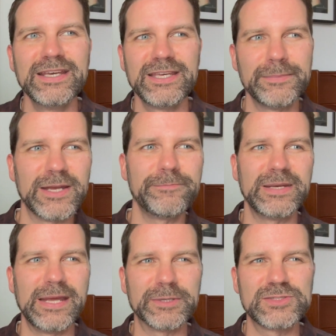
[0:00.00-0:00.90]
he might have
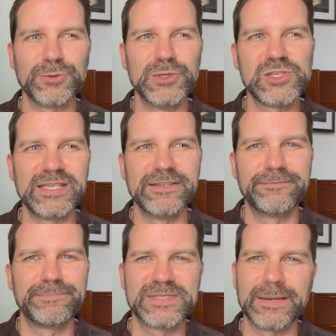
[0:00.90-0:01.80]
been able to achieve
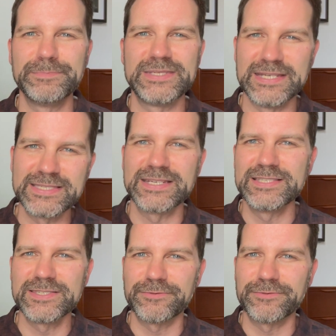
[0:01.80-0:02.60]
some distance